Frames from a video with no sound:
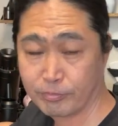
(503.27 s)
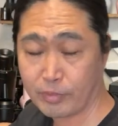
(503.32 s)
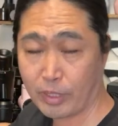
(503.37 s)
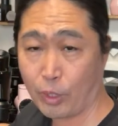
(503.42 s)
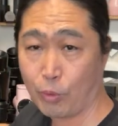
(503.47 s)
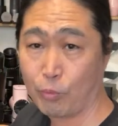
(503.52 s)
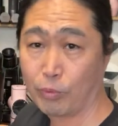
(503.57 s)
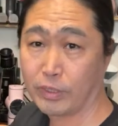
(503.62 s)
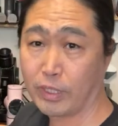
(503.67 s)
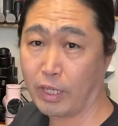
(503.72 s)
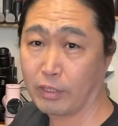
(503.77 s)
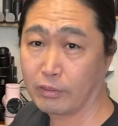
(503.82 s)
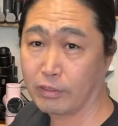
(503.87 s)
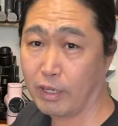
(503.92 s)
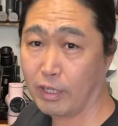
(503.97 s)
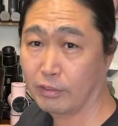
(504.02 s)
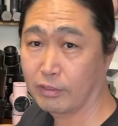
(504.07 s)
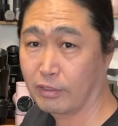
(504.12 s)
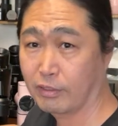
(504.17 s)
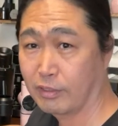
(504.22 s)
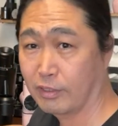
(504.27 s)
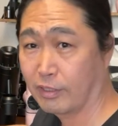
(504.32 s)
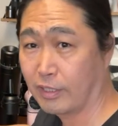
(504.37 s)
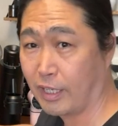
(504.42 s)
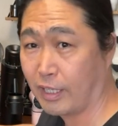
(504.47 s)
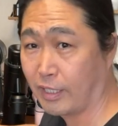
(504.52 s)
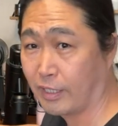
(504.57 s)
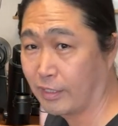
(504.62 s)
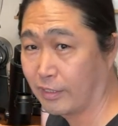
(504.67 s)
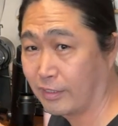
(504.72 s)
without tea,
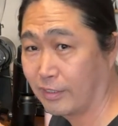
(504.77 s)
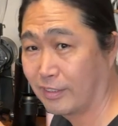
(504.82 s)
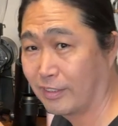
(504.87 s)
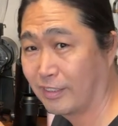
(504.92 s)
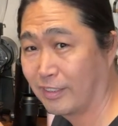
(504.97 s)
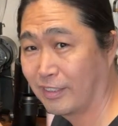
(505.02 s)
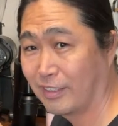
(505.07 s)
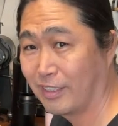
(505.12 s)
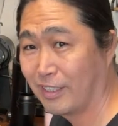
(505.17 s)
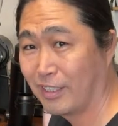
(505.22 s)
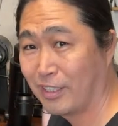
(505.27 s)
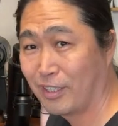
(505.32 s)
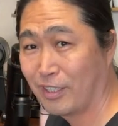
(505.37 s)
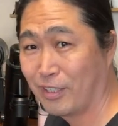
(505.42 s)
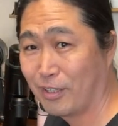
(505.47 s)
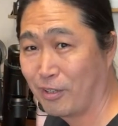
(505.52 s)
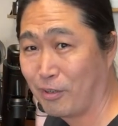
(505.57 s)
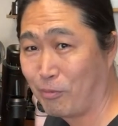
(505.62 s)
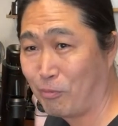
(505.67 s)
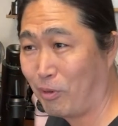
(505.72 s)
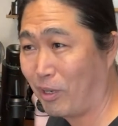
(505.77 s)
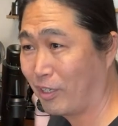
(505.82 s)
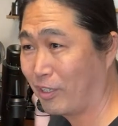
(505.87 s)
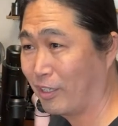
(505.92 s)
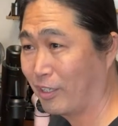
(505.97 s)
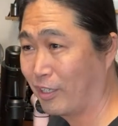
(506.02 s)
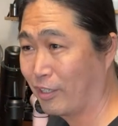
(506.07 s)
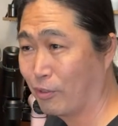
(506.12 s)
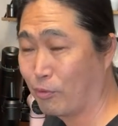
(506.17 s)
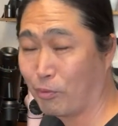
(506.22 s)
and what
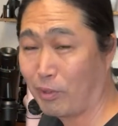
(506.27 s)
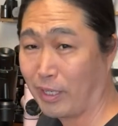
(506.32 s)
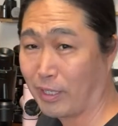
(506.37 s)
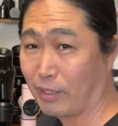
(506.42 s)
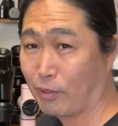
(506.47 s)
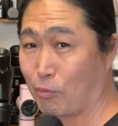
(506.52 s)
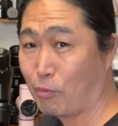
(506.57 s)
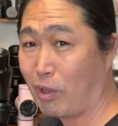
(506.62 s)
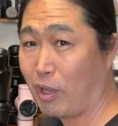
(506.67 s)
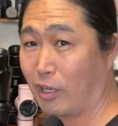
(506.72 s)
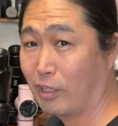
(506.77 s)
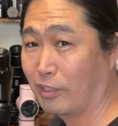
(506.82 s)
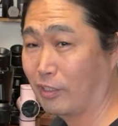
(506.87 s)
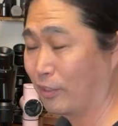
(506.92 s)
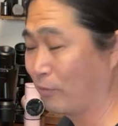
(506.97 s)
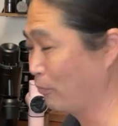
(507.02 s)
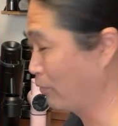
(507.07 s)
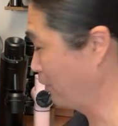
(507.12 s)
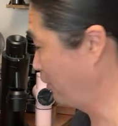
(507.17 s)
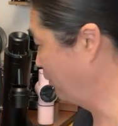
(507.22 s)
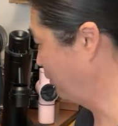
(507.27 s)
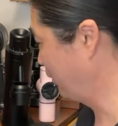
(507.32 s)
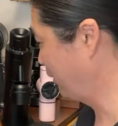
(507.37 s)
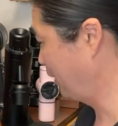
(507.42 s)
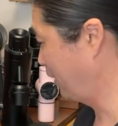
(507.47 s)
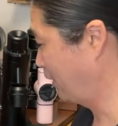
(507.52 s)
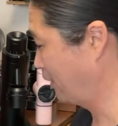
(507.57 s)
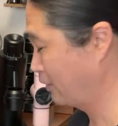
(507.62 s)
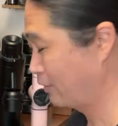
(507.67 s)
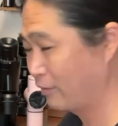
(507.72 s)
kind of grind quality we're gonna
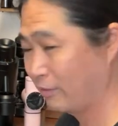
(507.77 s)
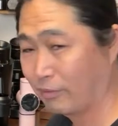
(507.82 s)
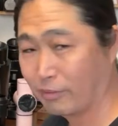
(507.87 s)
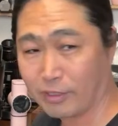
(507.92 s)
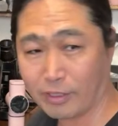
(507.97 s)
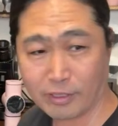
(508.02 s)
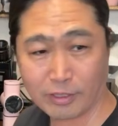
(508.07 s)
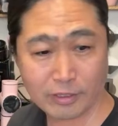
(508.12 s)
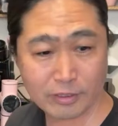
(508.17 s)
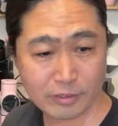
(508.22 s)
get, okay?